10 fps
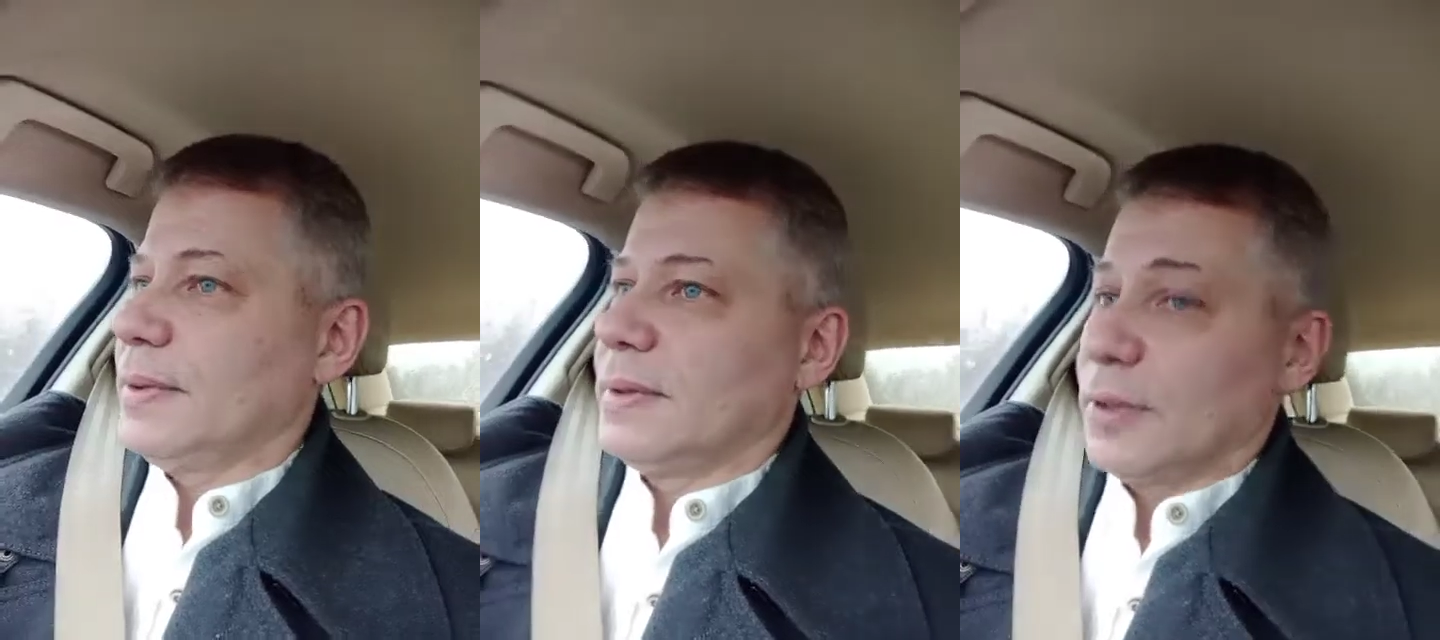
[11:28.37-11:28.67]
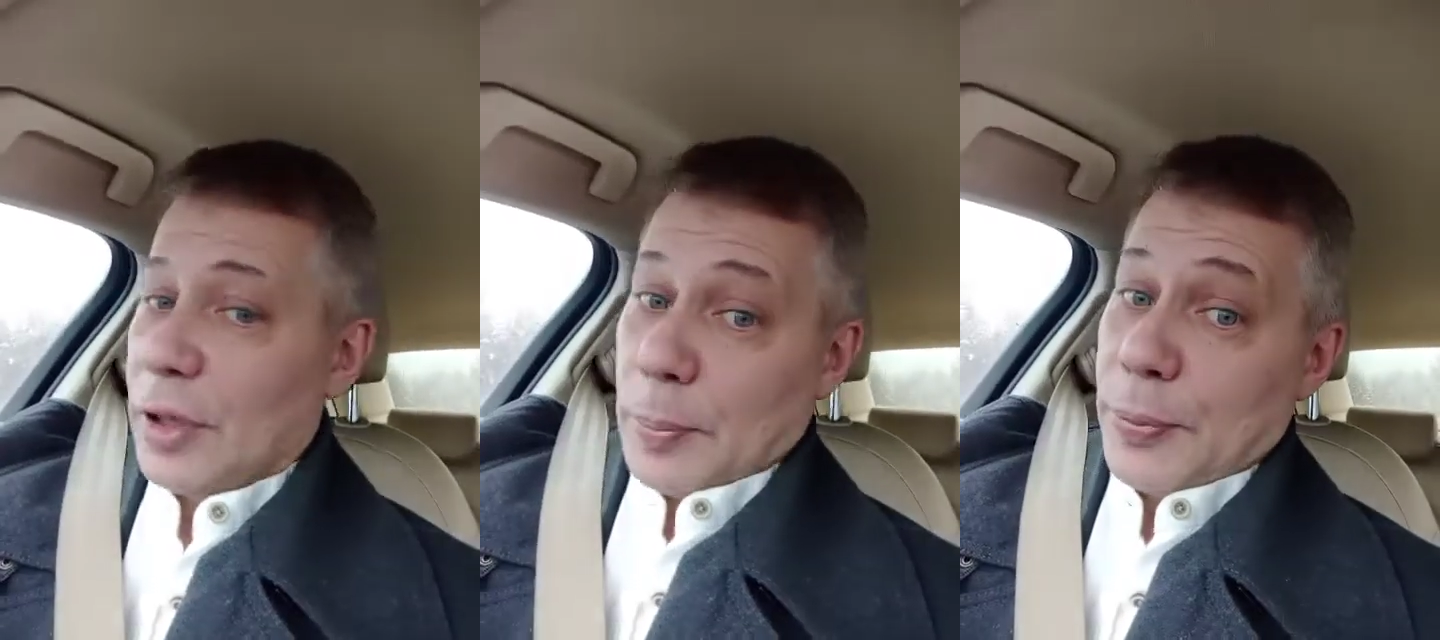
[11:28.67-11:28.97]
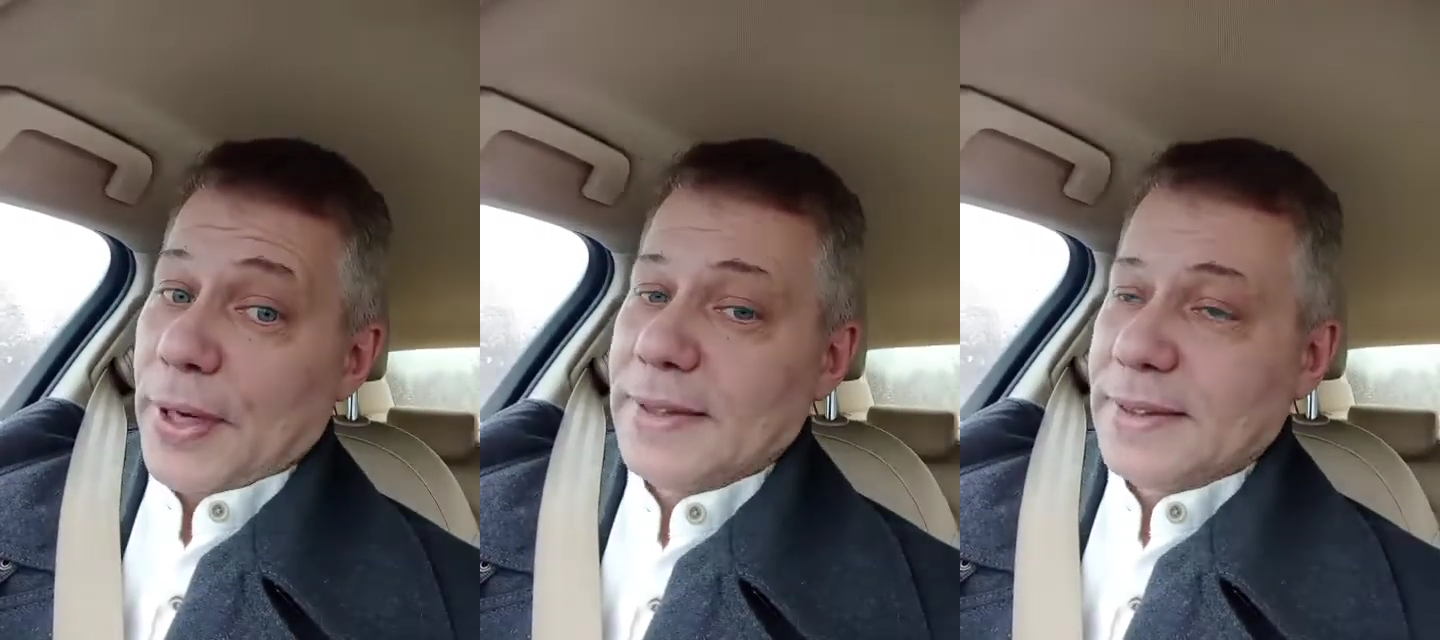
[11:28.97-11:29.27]
or your
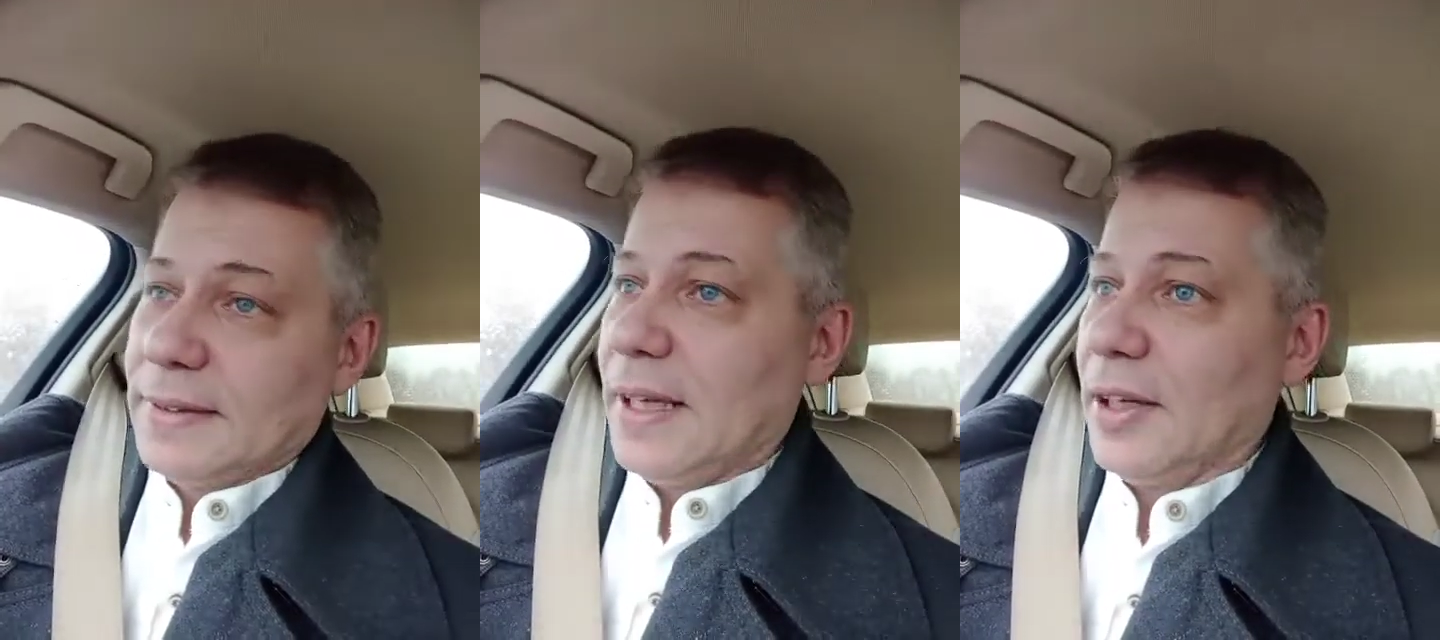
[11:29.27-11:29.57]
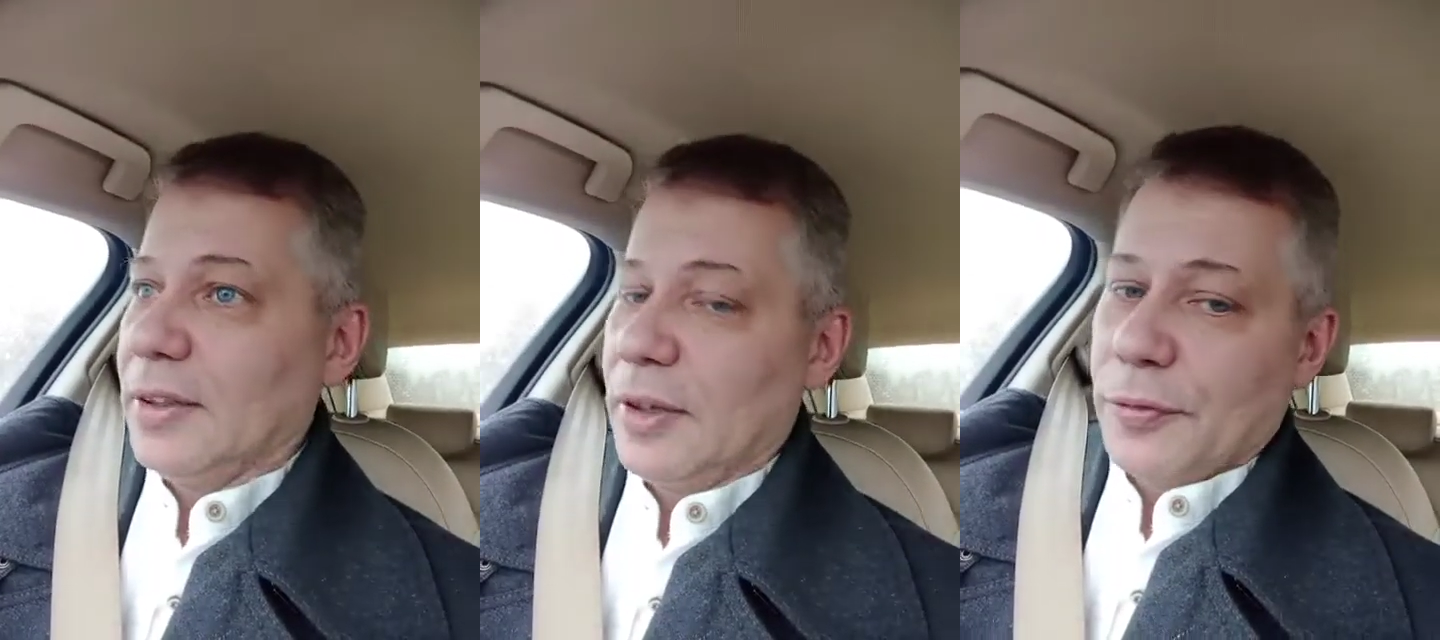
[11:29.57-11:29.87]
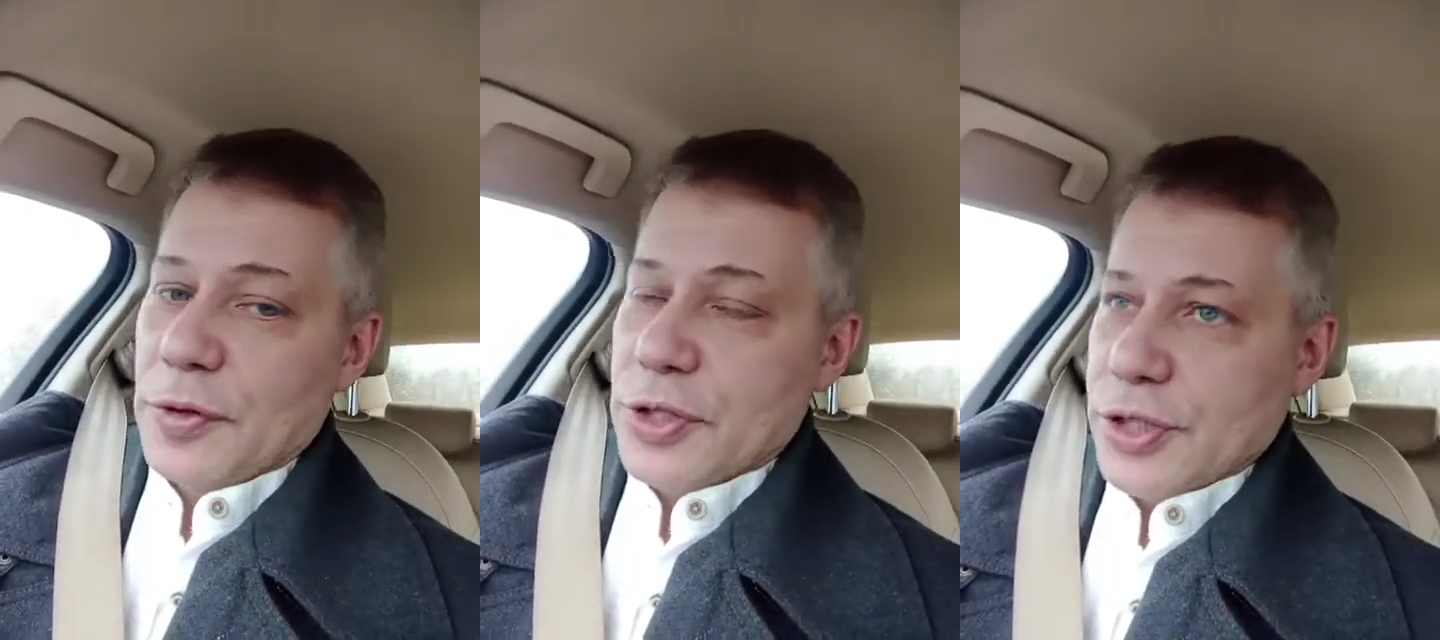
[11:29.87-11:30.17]
present. Hell, your
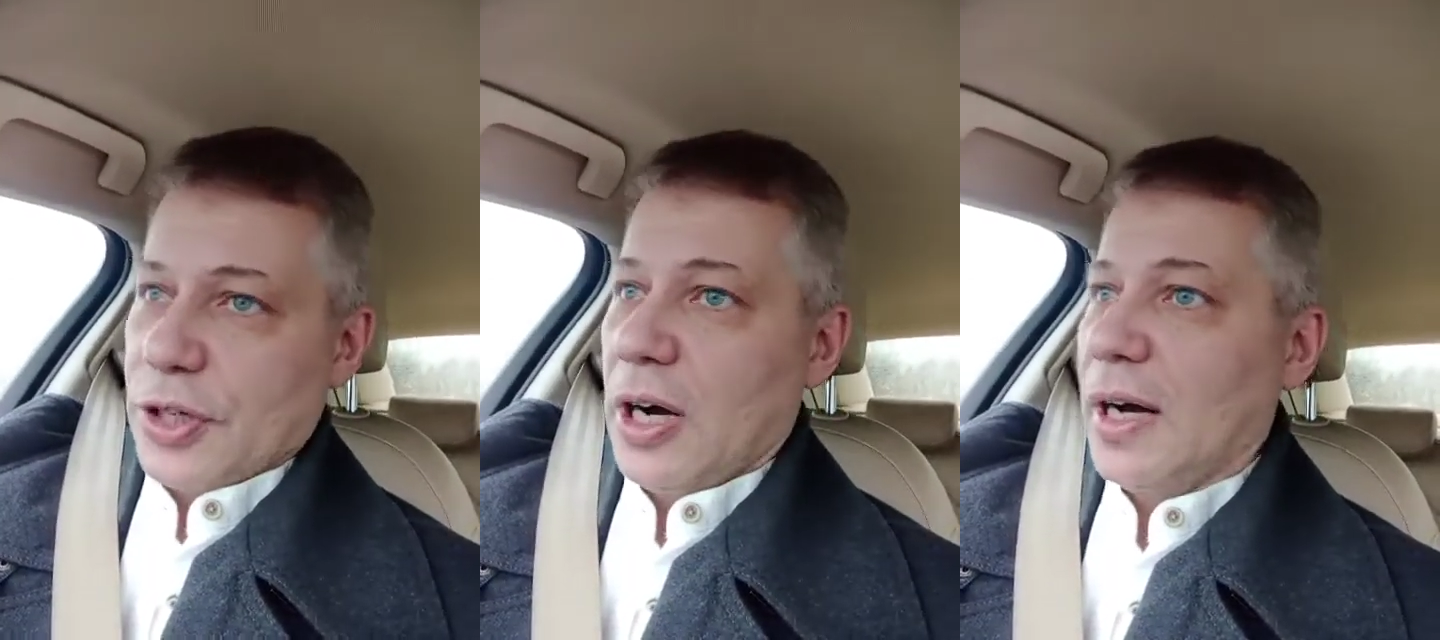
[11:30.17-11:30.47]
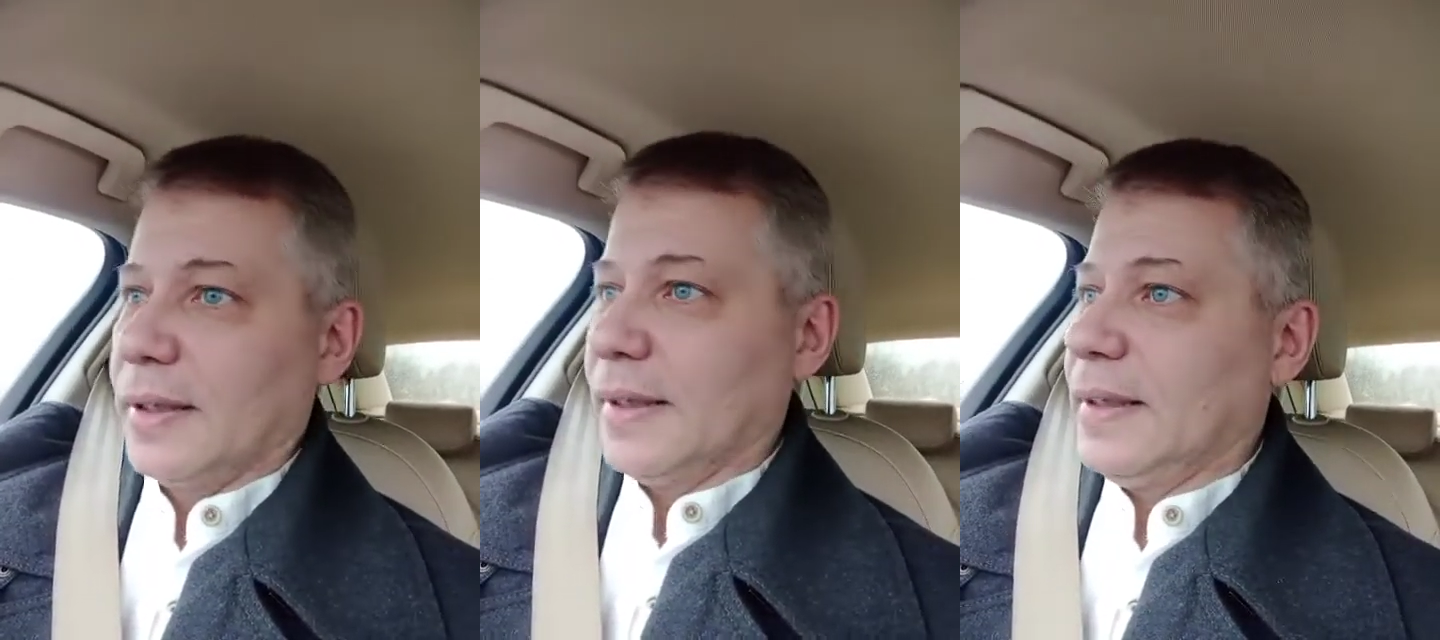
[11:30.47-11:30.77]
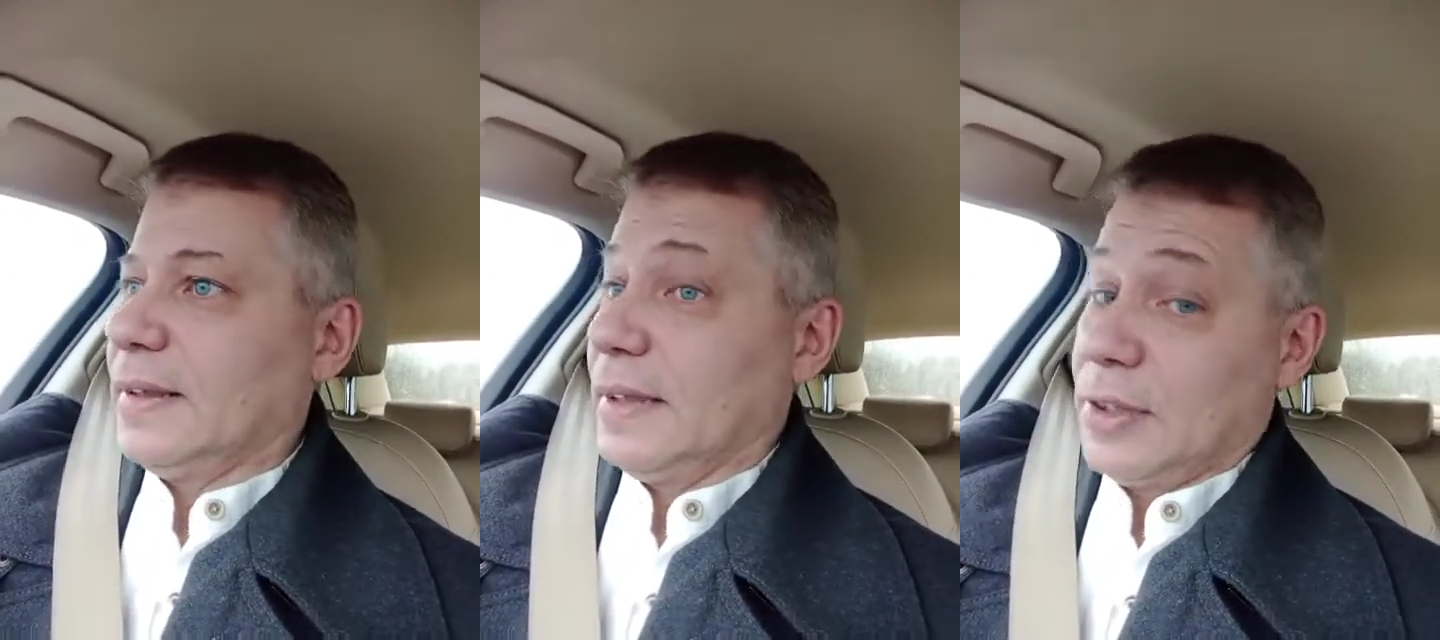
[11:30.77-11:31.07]
future's gone.